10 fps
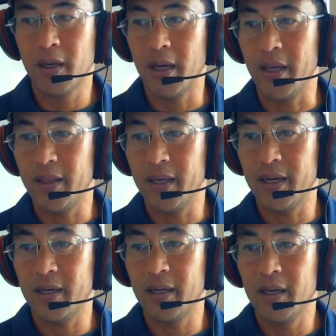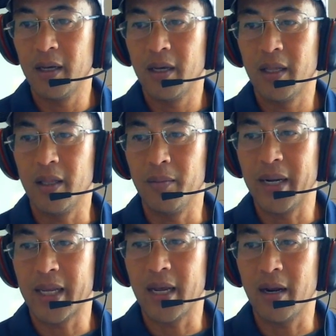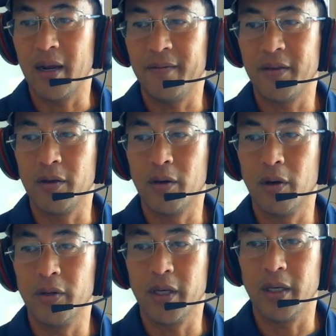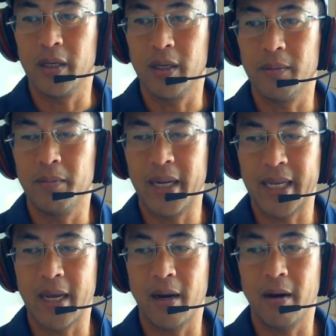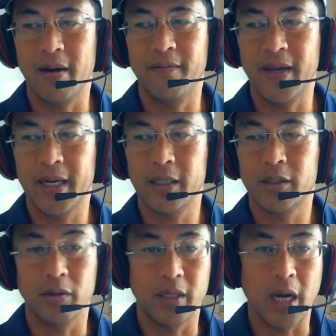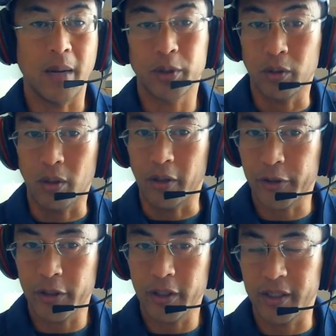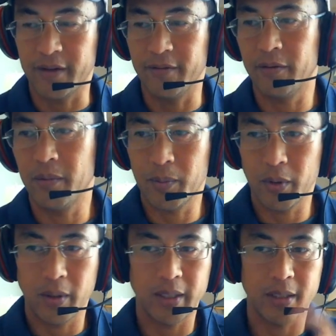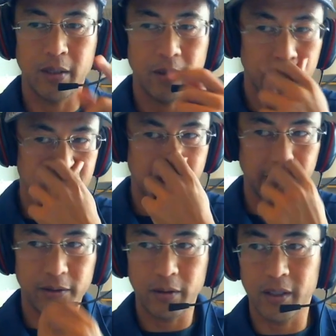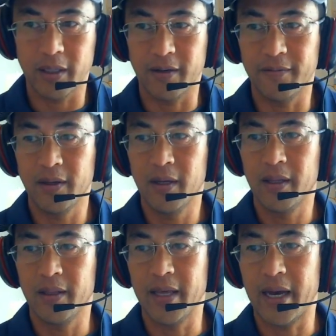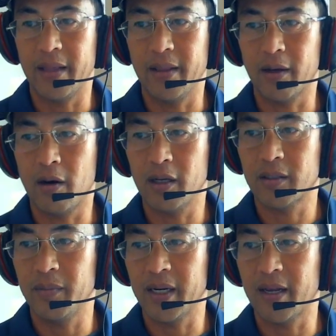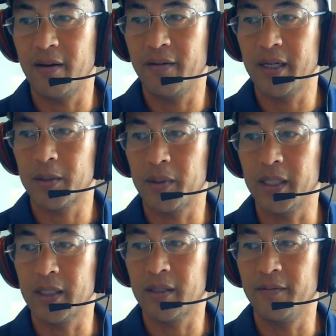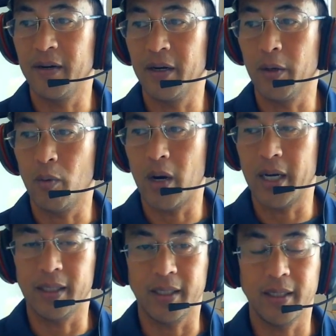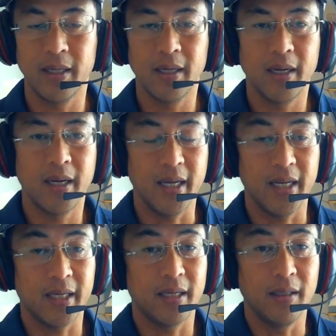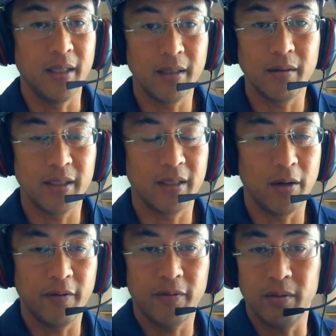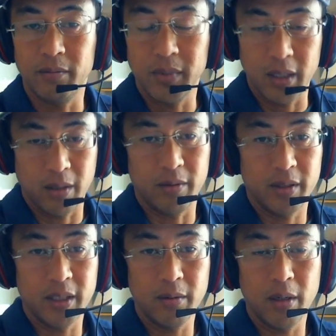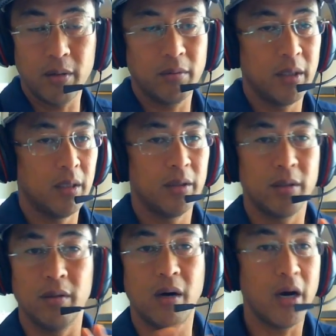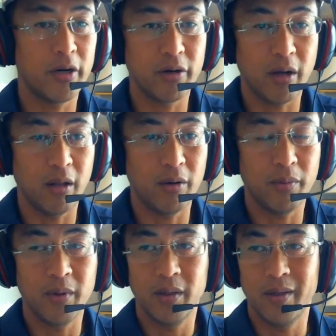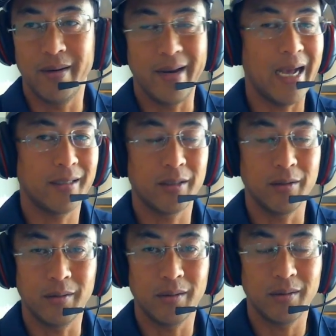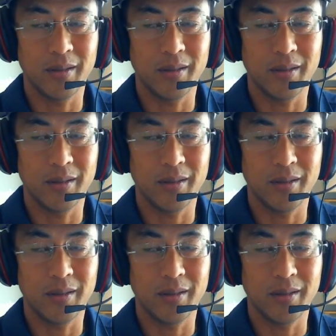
And then the Medicare, if you go the Medicare Advantage or the optional alternative, remember I said earlier, alternative, that the cost of Medicare Advantage plans can vary widely. And it can literally go from $0 to $100 national